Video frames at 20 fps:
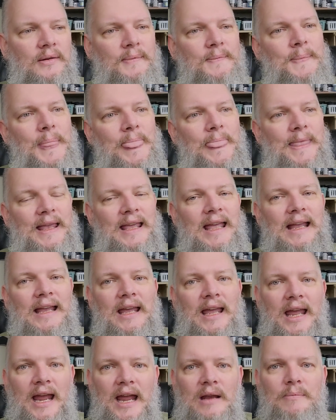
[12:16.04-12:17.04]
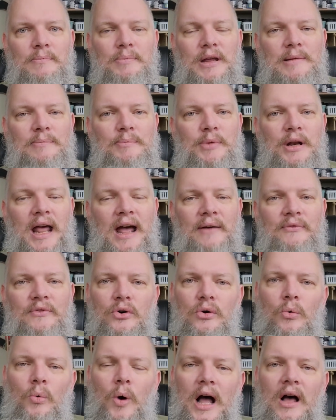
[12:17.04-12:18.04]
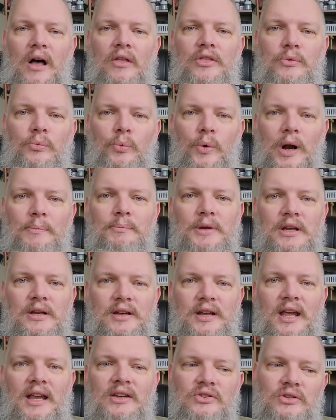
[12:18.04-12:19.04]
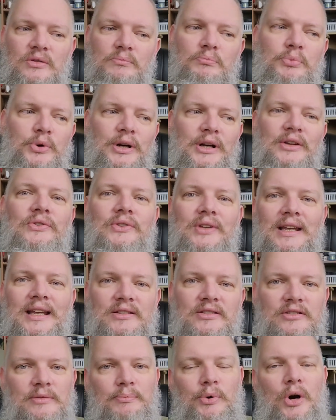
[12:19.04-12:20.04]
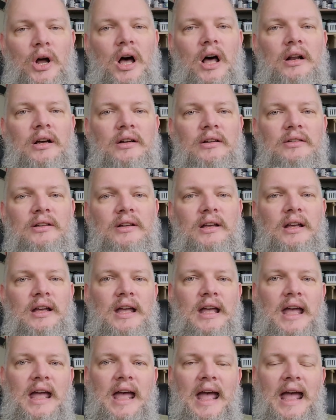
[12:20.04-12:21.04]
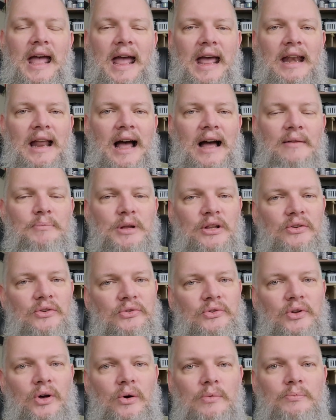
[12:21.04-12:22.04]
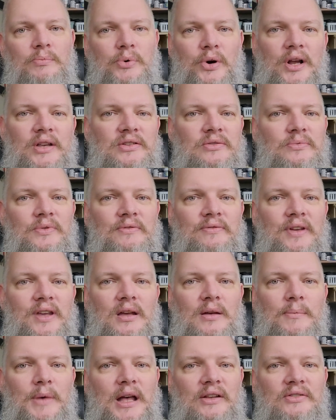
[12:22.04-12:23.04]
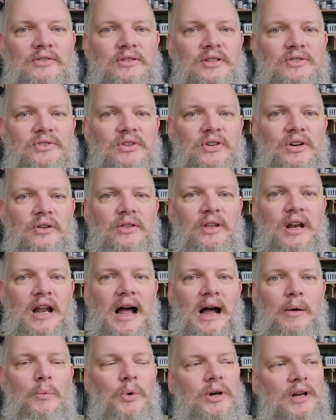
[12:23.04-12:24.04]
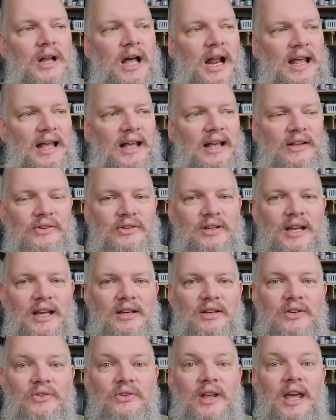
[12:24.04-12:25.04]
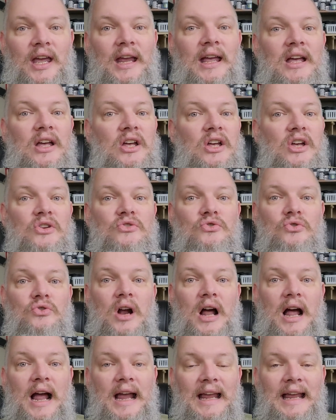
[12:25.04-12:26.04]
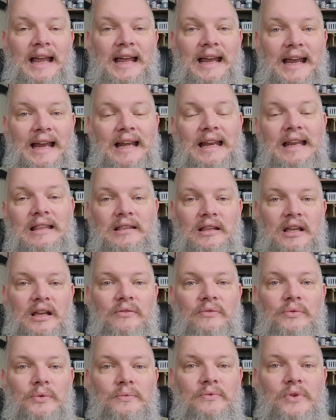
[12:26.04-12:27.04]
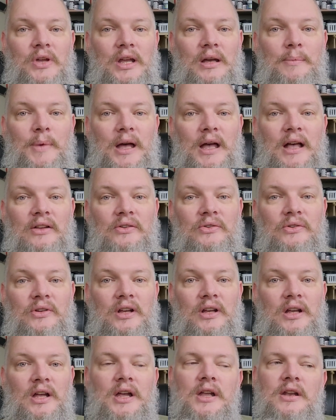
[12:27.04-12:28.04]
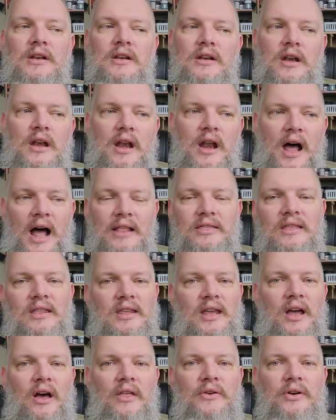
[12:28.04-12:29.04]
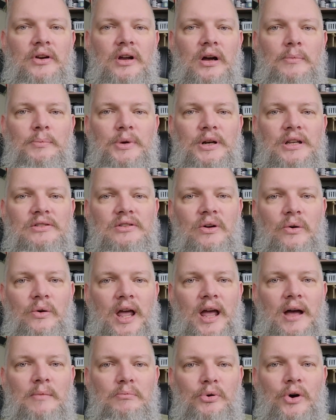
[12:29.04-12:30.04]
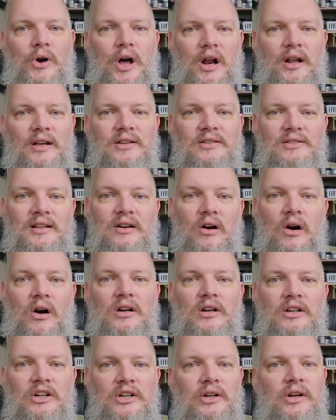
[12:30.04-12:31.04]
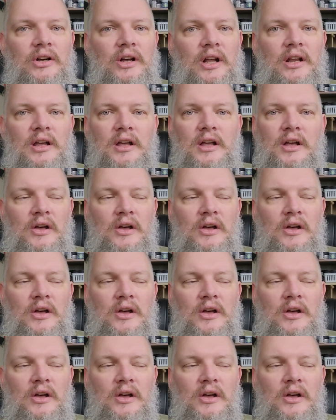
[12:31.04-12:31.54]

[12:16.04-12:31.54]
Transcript: It can be, but after a while, the reputation precedes the product. And I've been so impressed with VMS this year that I would not hesitate to say, try anything from VMS. Not that the other companies don't have products that aren't good,